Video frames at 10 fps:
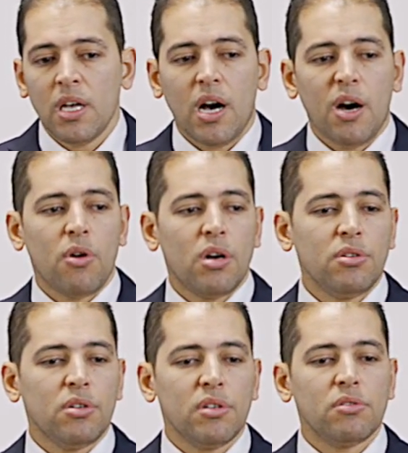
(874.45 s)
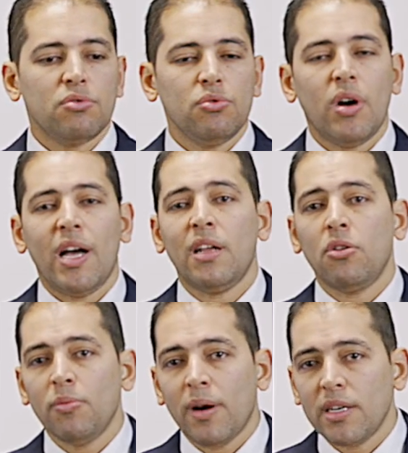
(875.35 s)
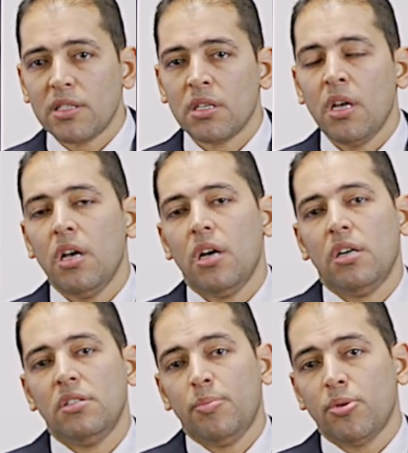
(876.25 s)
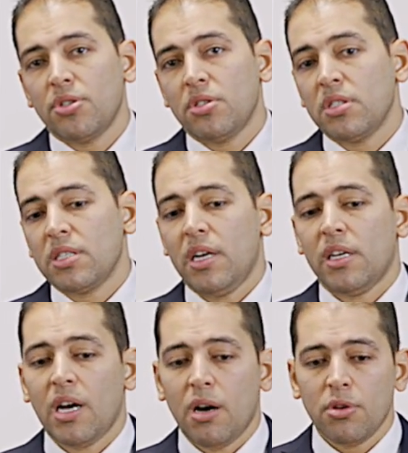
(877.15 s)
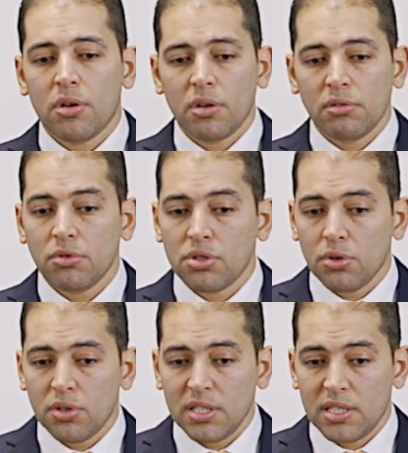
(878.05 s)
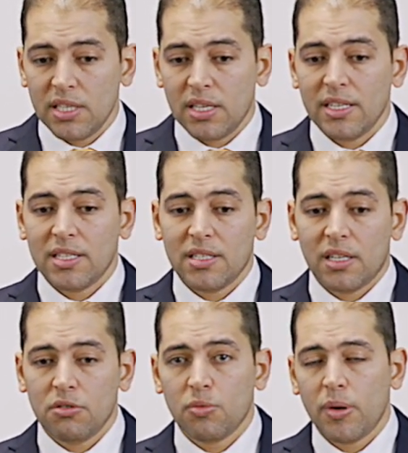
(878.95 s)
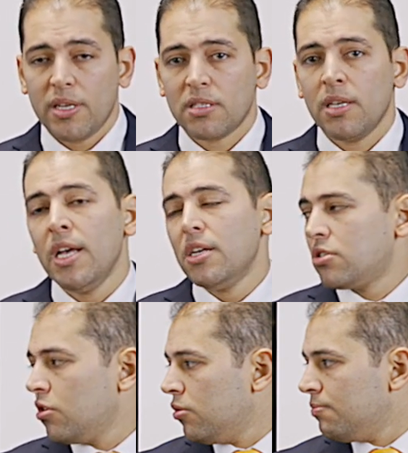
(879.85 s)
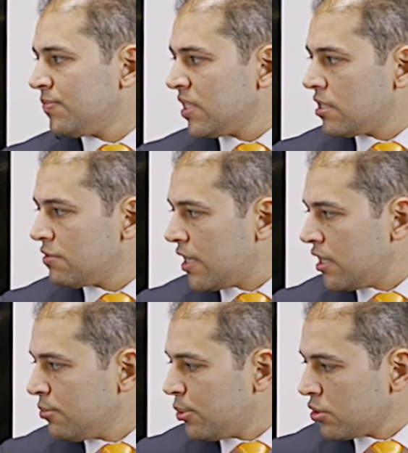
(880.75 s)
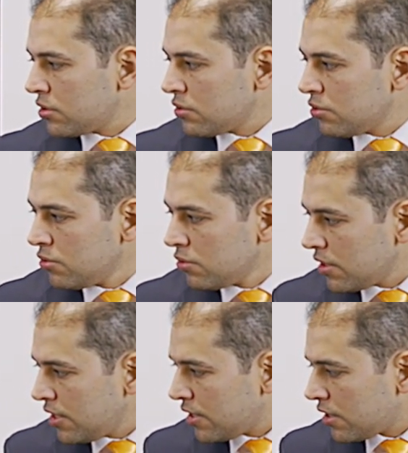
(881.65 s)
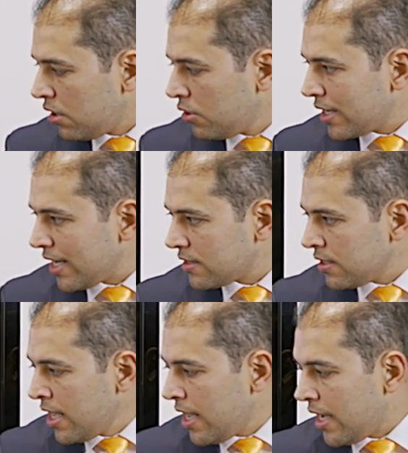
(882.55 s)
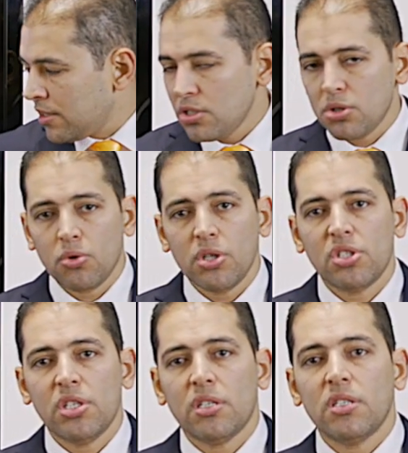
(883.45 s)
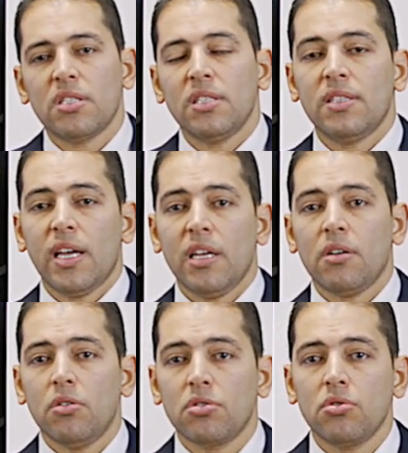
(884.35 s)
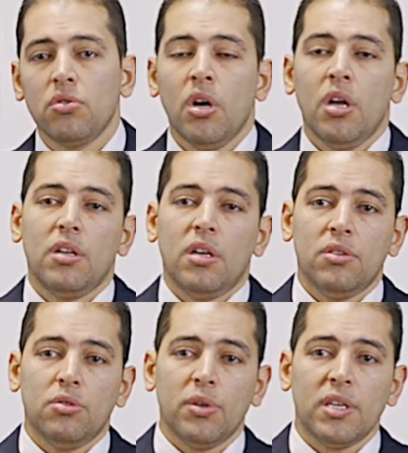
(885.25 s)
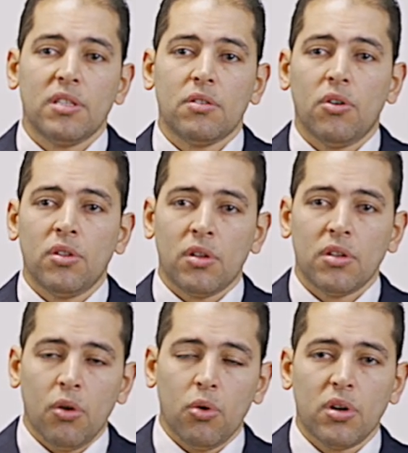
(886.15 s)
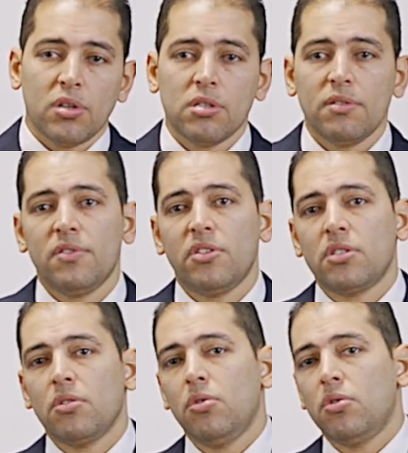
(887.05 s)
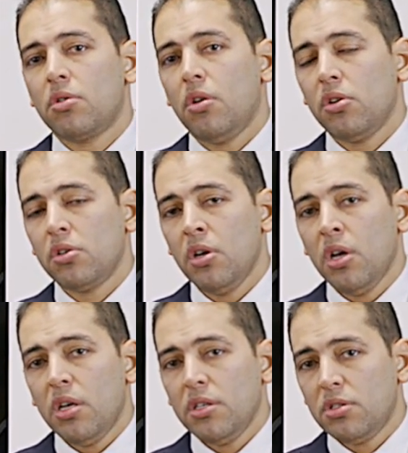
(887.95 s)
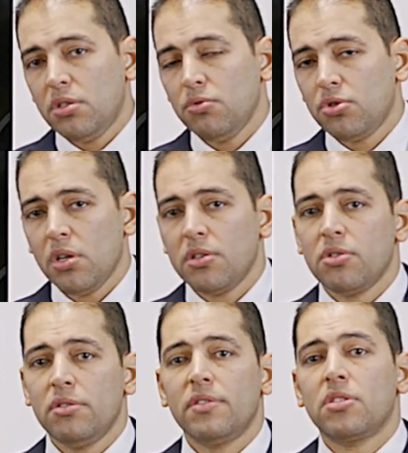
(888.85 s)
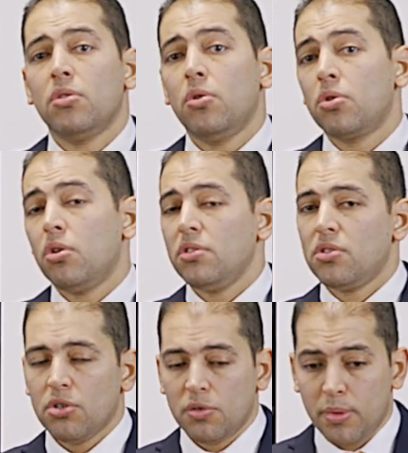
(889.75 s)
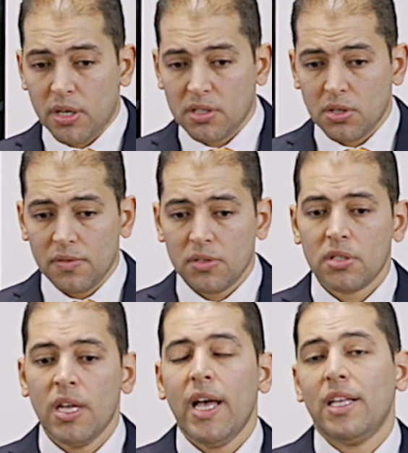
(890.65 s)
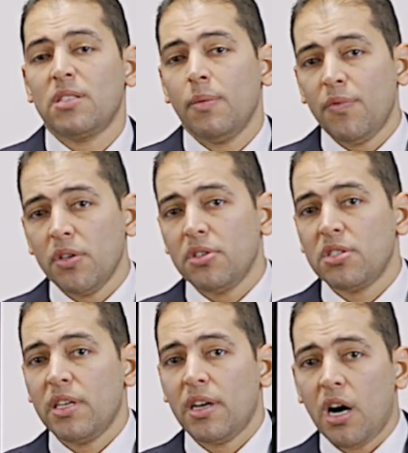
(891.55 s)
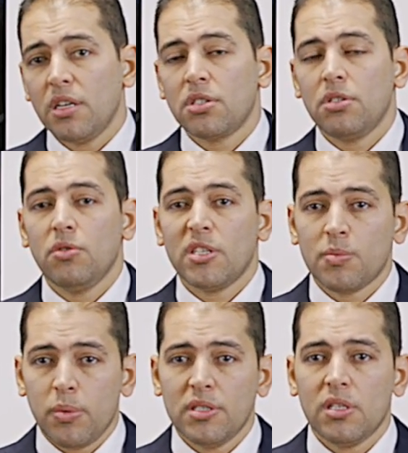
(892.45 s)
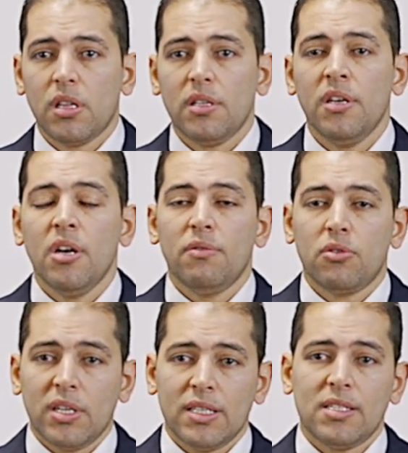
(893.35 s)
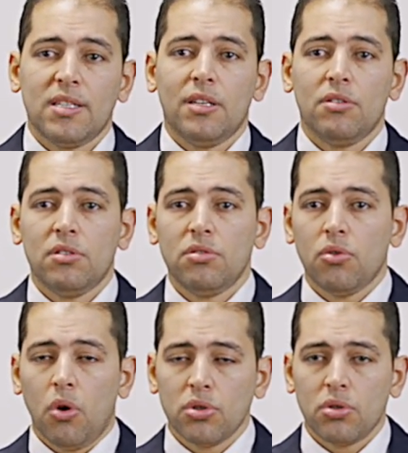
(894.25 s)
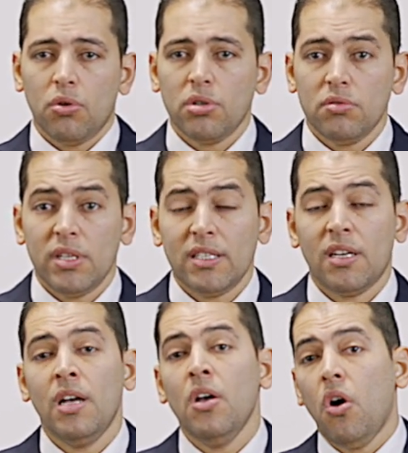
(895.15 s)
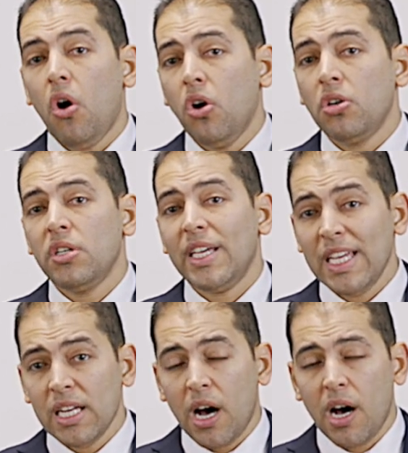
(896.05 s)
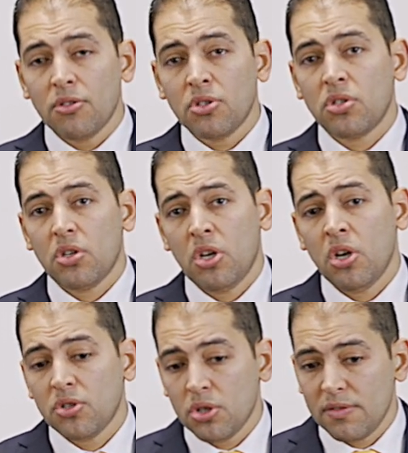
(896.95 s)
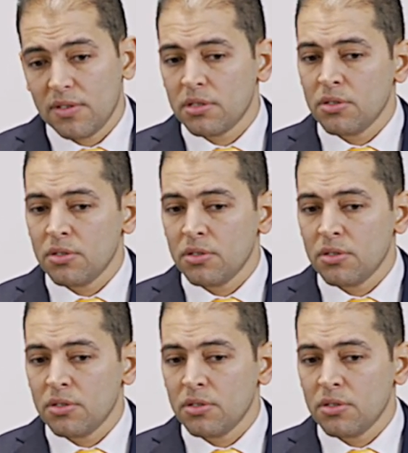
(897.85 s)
How are you going to anonymize the persons, and how you are going to store this data in a secure place? So this is very important to here look at, and the storage here is entailing also doing it on local servers or on institutional servers or on third-party servers. And some funders, they ask you explicitly for data security to host all your data on in-house servers.